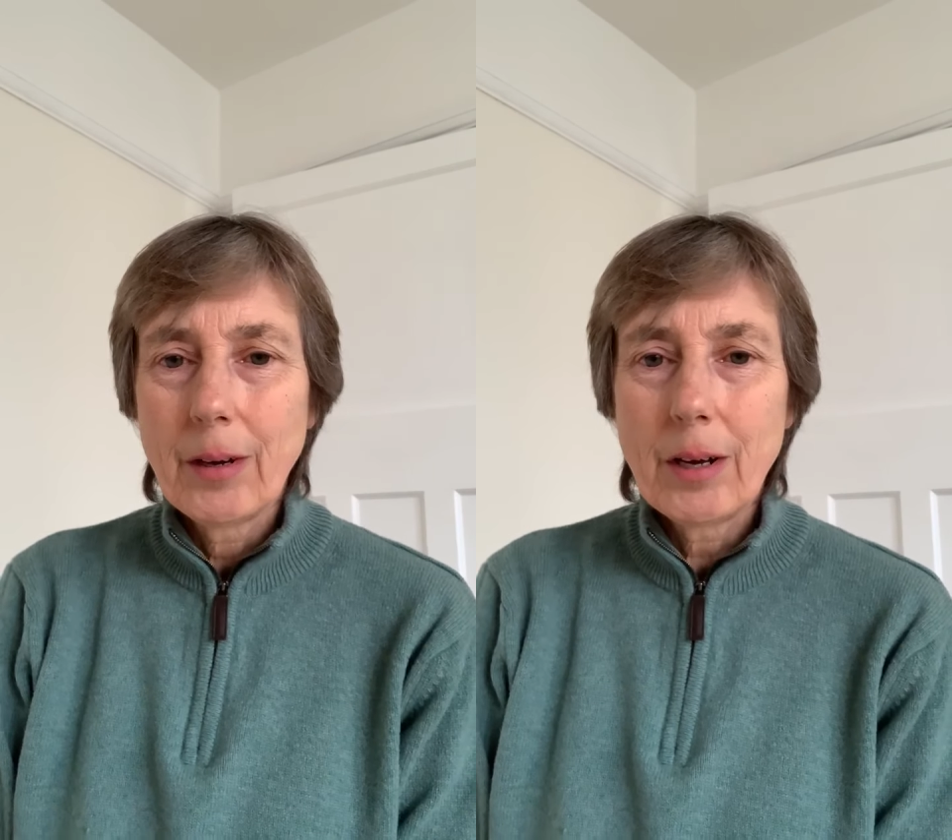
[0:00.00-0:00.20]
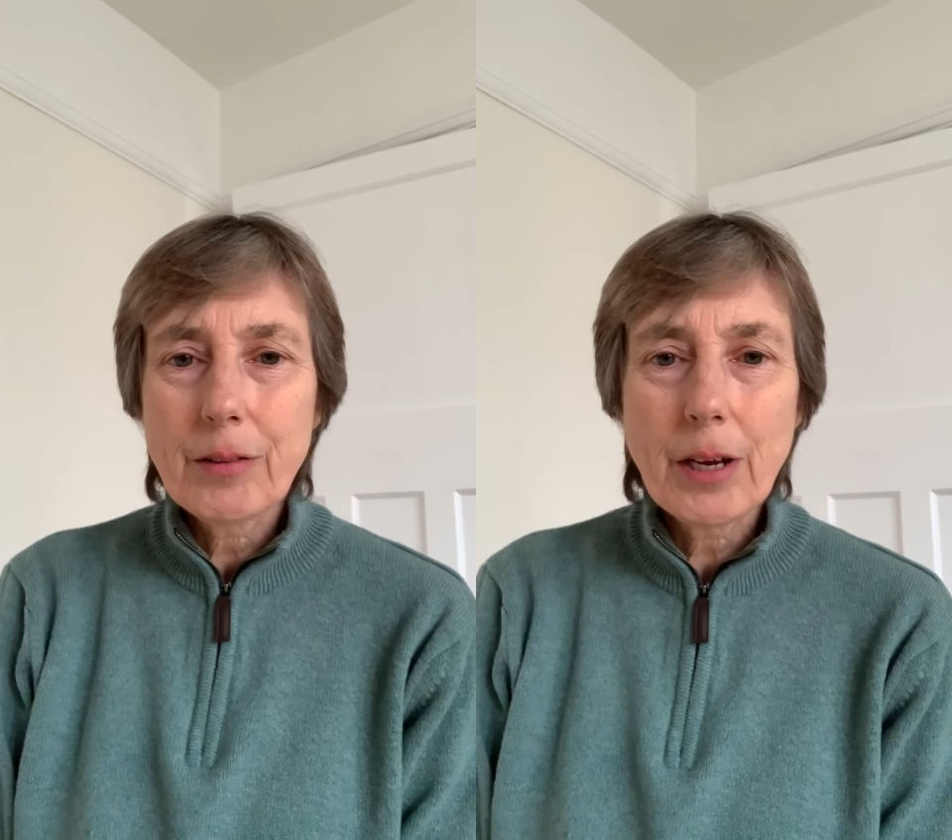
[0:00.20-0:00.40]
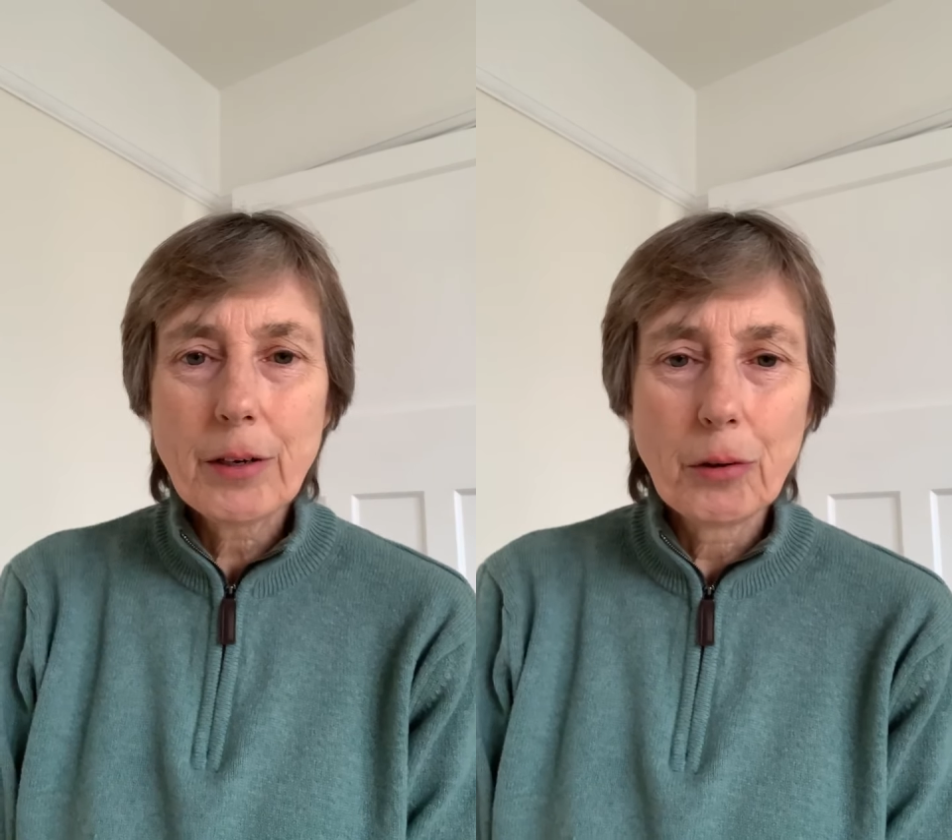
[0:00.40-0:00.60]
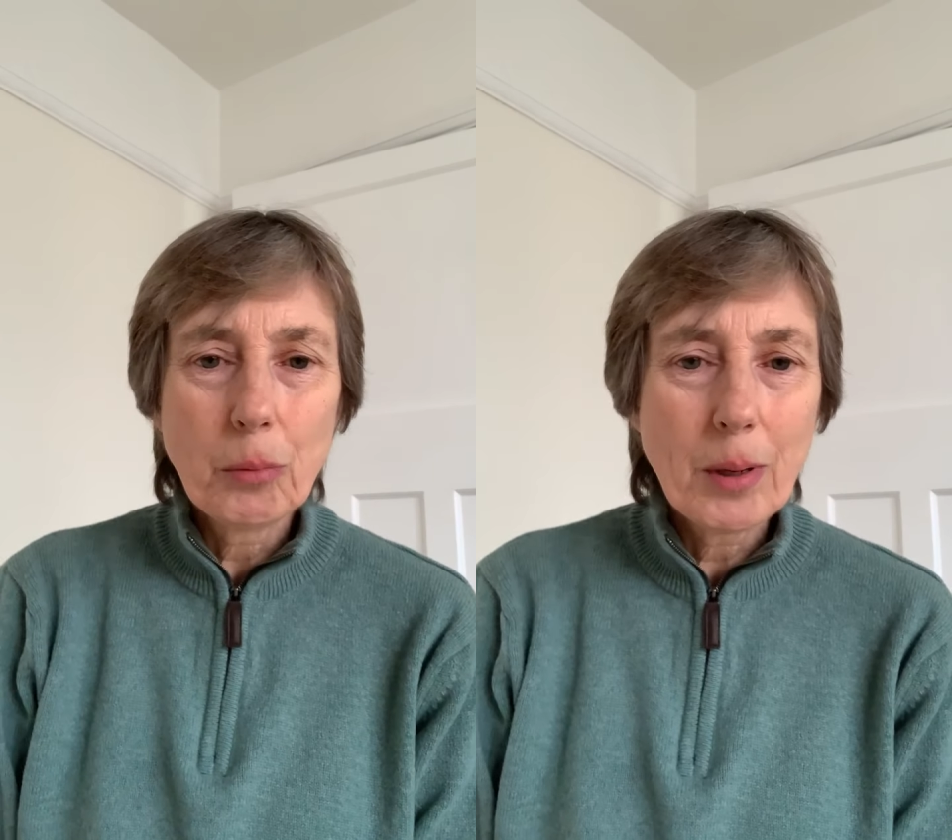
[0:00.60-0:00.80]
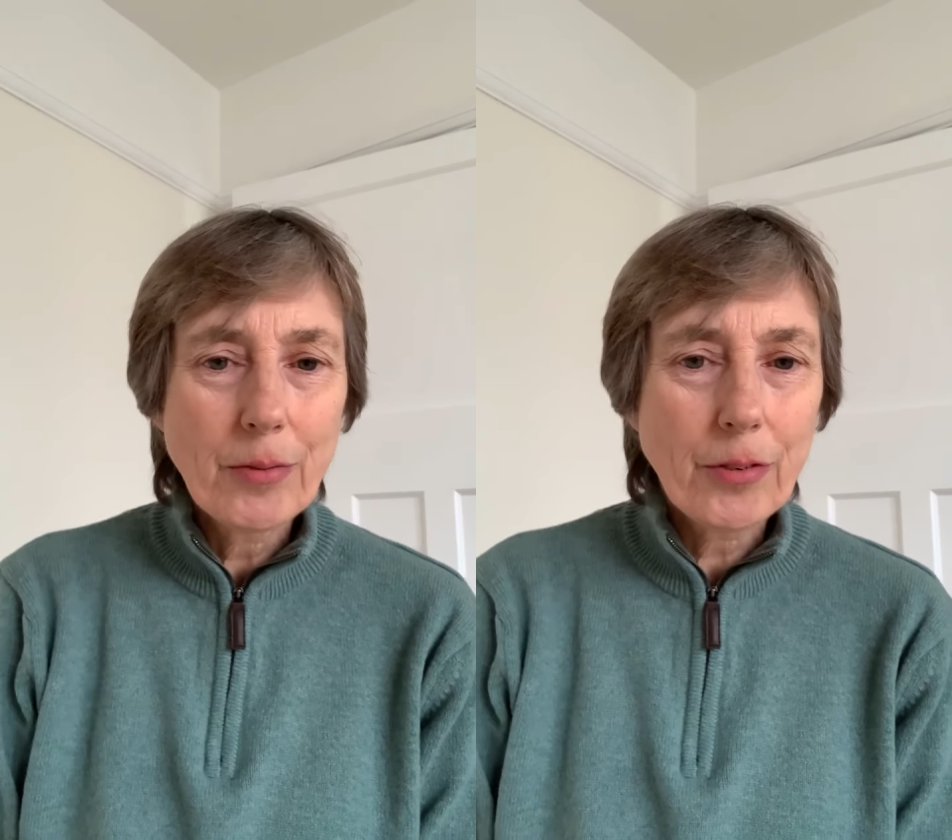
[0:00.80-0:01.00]
And then on a
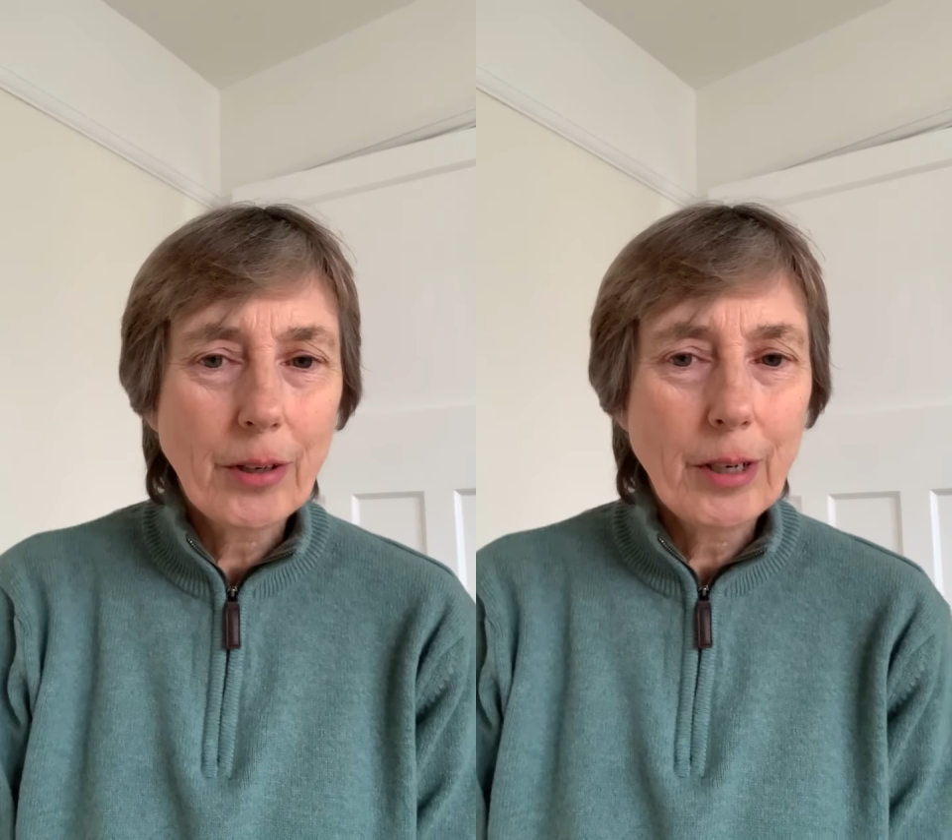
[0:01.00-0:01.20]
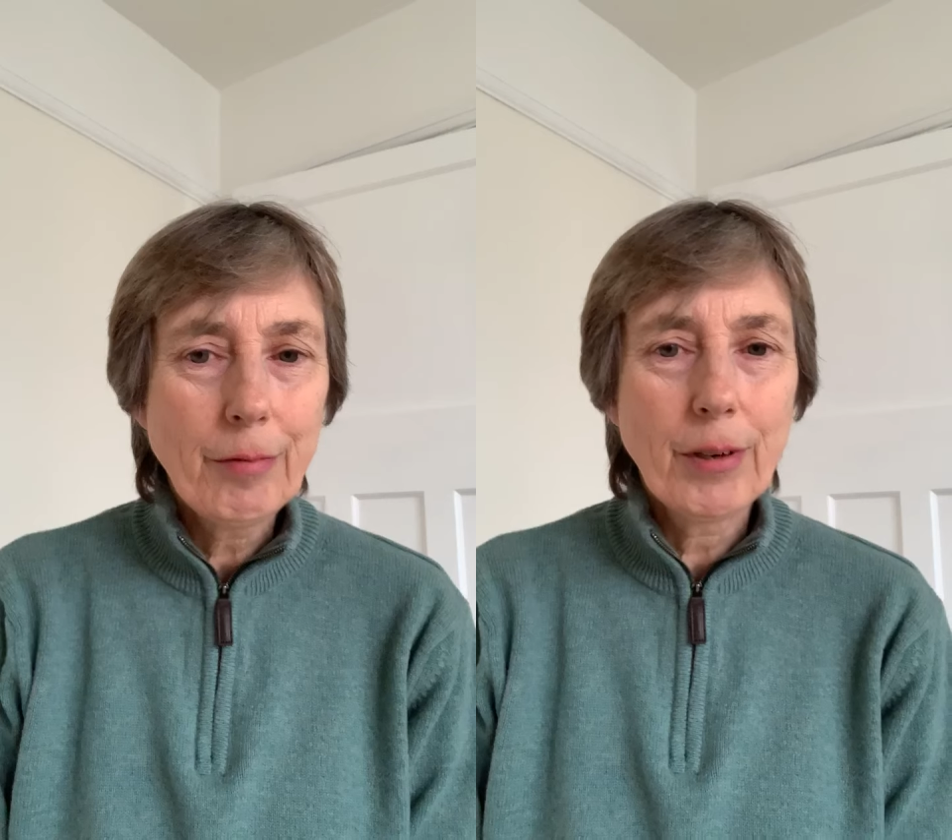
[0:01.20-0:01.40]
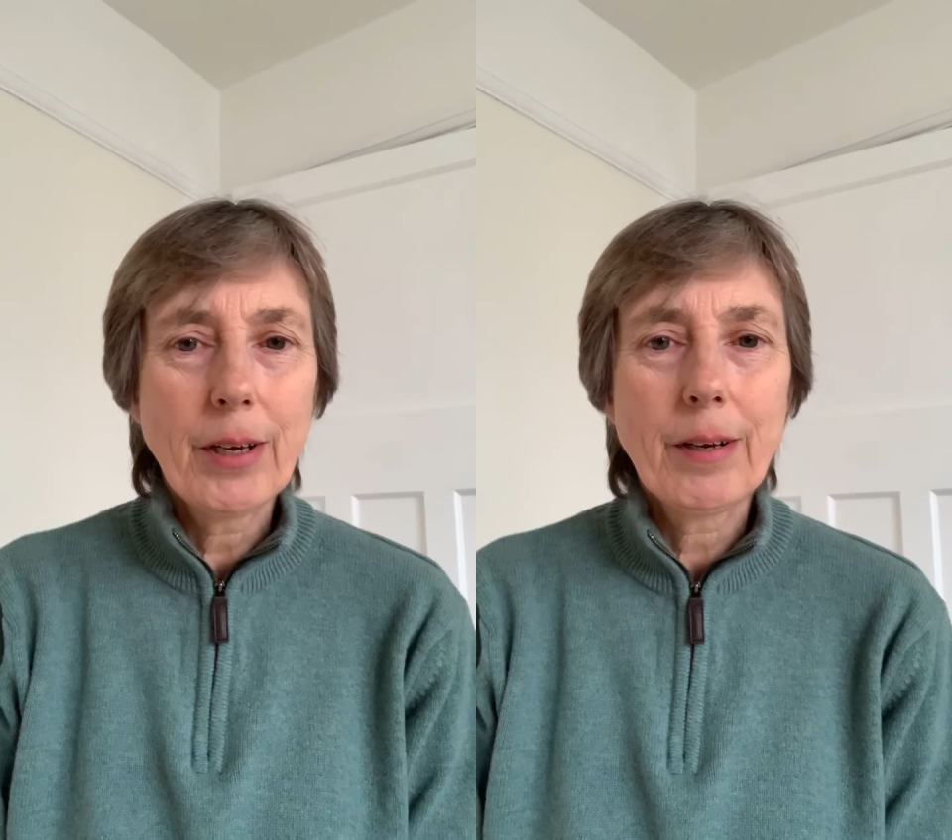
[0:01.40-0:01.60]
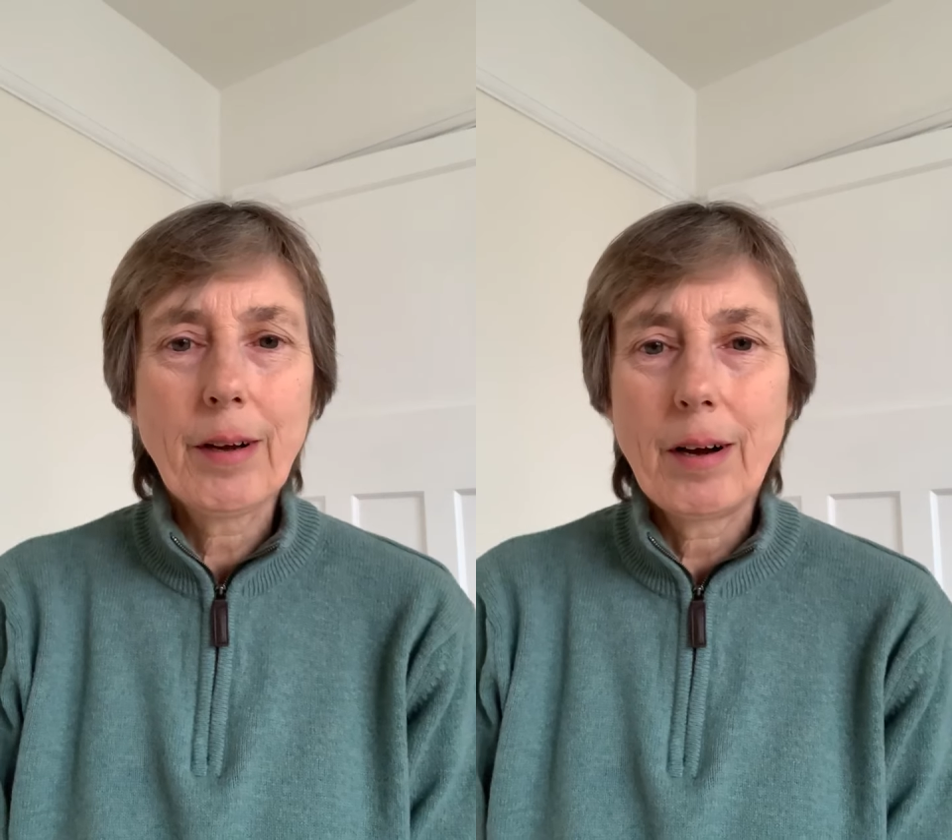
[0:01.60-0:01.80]
Wednesday evening,